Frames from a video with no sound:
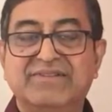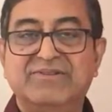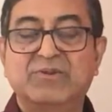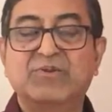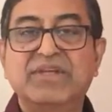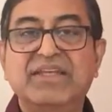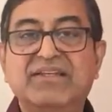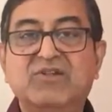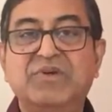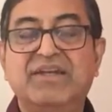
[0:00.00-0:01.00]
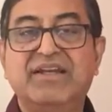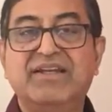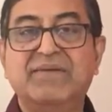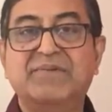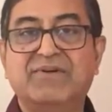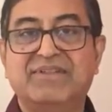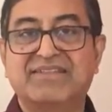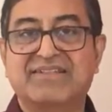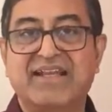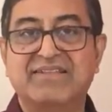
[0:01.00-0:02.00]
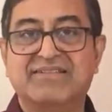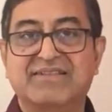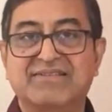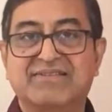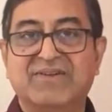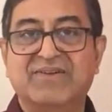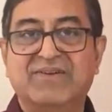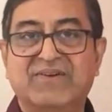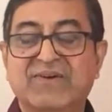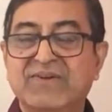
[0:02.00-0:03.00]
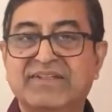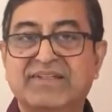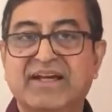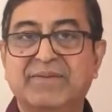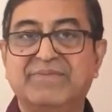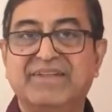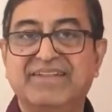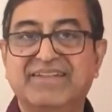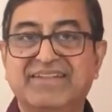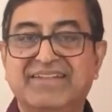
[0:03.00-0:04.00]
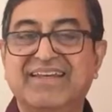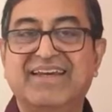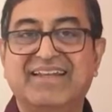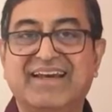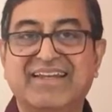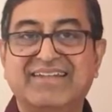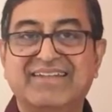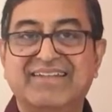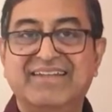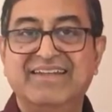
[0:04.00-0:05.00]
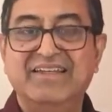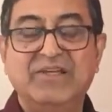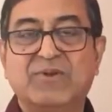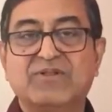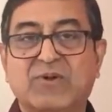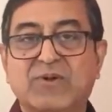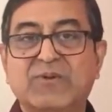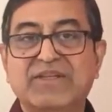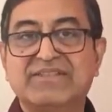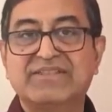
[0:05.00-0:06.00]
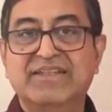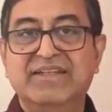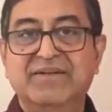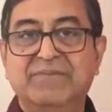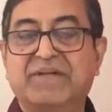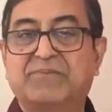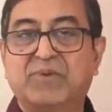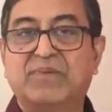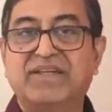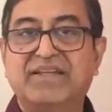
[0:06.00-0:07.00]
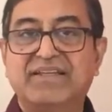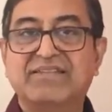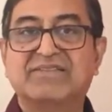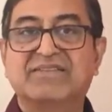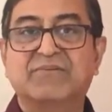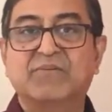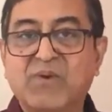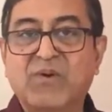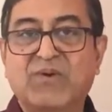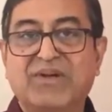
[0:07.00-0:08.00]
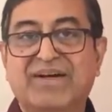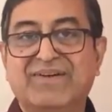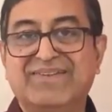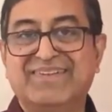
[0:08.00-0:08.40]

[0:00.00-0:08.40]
So we need to be ready about these transitions all the time, day and night. It was always, but probably it is more now.